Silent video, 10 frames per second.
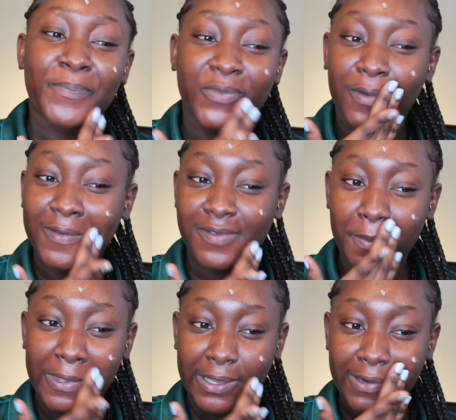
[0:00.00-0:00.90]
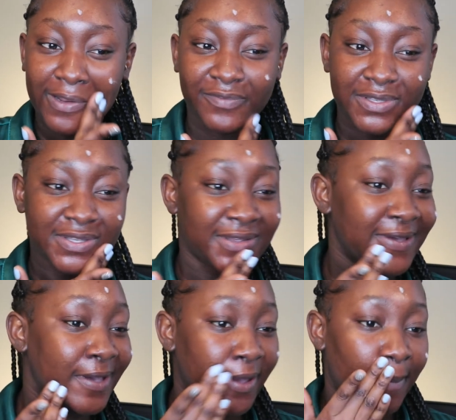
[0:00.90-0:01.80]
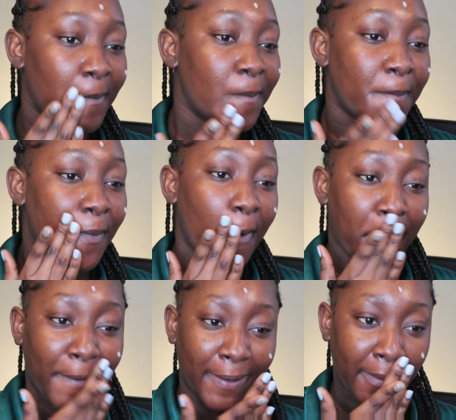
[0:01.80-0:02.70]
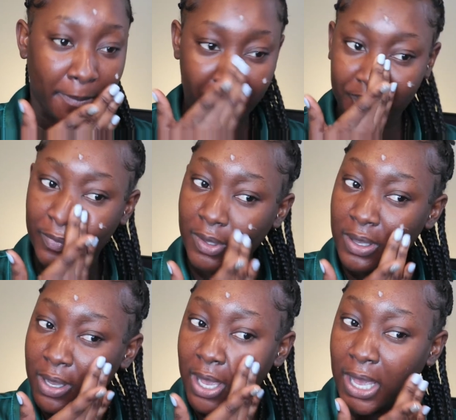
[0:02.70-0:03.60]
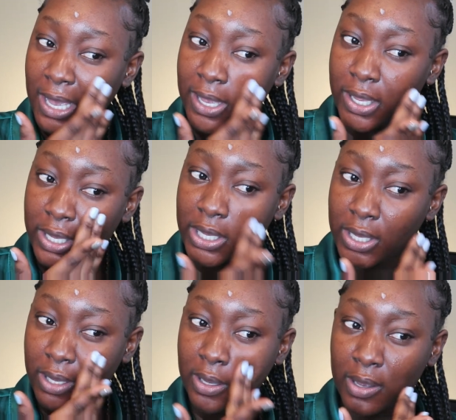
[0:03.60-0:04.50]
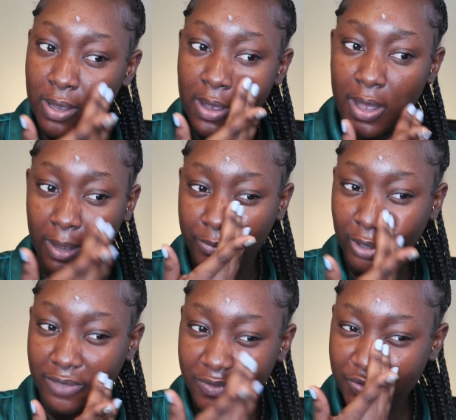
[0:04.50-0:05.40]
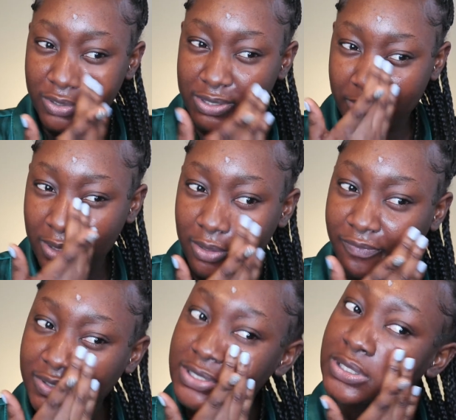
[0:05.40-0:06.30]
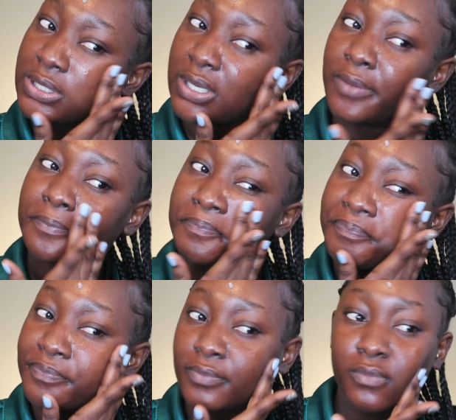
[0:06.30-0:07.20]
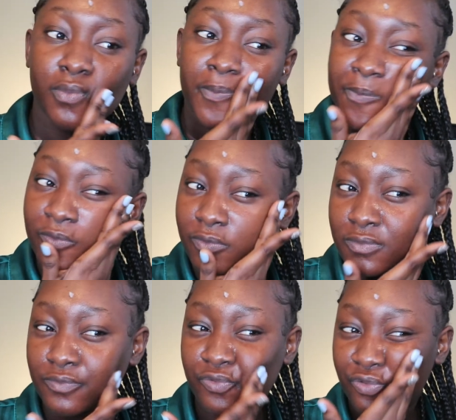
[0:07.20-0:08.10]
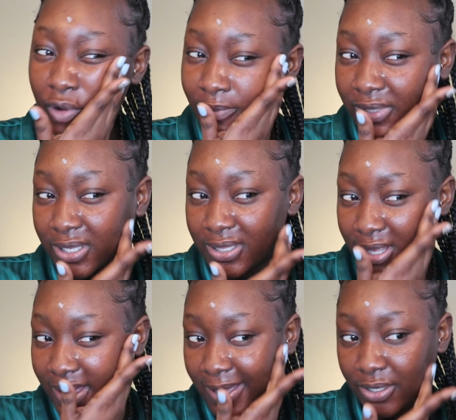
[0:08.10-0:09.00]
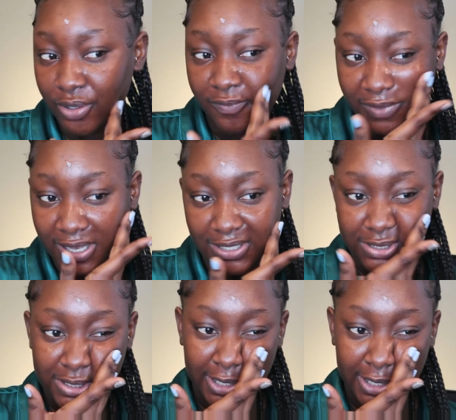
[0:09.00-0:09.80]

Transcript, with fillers: Towards the beginning of this year, okay, not even towards the beginning of this year, from like the end of last